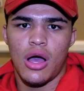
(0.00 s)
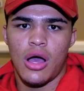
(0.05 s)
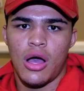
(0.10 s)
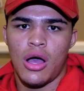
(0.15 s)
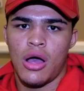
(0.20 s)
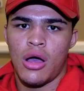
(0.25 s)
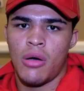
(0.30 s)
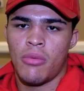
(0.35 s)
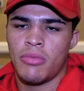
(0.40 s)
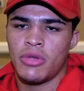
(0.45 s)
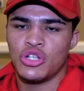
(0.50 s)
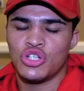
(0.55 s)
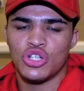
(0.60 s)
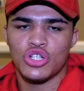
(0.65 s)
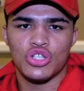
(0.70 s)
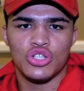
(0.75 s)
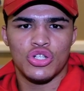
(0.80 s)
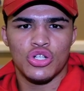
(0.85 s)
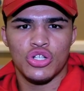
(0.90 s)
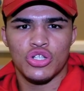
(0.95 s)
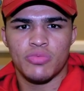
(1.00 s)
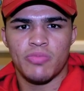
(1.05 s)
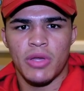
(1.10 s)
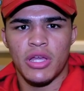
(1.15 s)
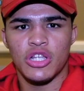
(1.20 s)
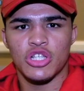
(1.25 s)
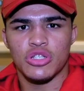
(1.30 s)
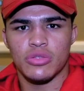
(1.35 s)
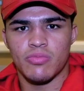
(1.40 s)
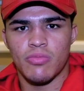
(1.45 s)
and just
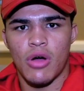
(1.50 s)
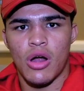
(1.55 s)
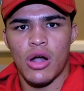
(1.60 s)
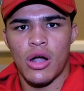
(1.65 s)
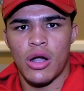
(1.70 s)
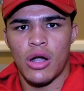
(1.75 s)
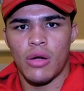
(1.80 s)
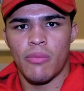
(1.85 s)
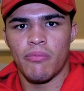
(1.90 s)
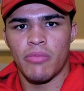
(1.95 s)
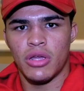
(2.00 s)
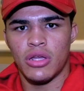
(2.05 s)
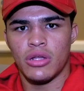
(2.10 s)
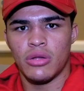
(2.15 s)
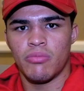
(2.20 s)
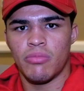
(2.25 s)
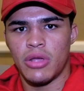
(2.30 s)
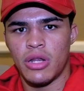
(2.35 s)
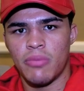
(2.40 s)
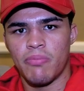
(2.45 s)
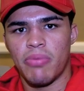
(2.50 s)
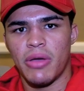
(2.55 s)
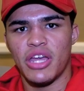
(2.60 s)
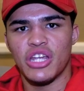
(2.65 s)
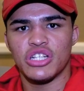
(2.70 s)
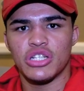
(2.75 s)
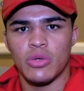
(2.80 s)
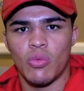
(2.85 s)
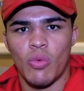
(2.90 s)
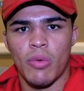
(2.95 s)
being smart, being
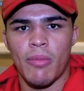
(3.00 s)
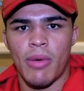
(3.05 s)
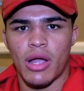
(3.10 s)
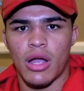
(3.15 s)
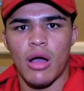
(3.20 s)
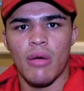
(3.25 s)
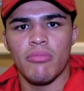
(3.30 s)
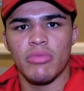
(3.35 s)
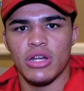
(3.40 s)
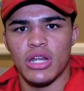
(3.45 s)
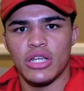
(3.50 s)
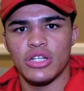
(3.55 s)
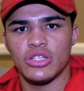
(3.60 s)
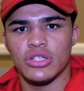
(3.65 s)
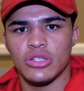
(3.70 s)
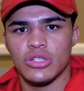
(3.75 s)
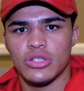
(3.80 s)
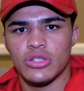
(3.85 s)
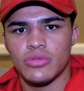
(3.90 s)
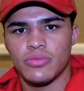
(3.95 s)
patient with my combinations.